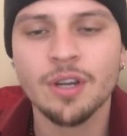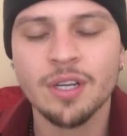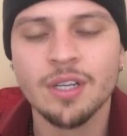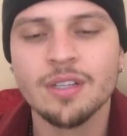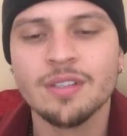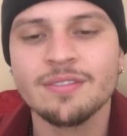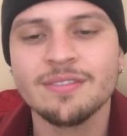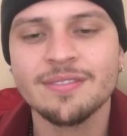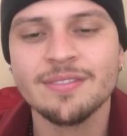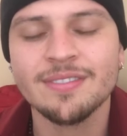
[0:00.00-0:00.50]

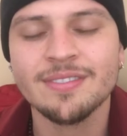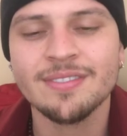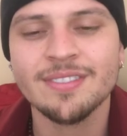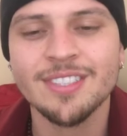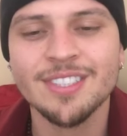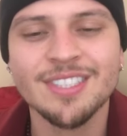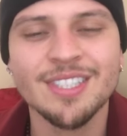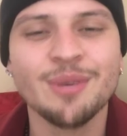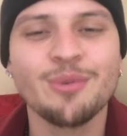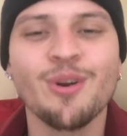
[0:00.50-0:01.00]
You
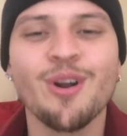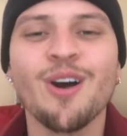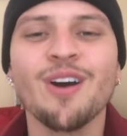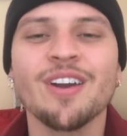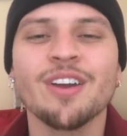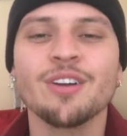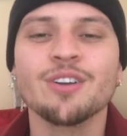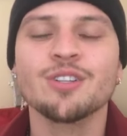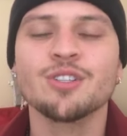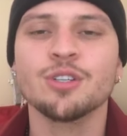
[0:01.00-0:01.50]
see, we're all
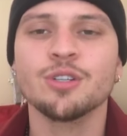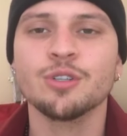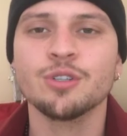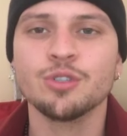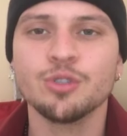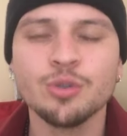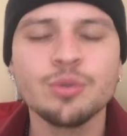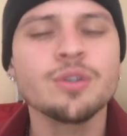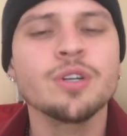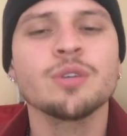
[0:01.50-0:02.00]
here to
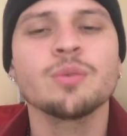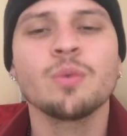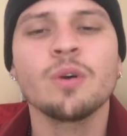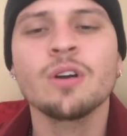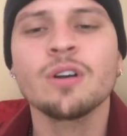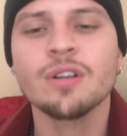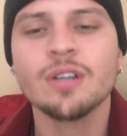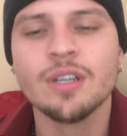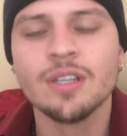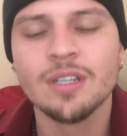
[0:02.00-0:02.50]
do good
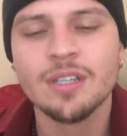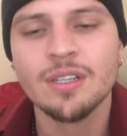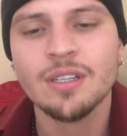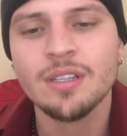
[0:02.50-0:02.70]
work.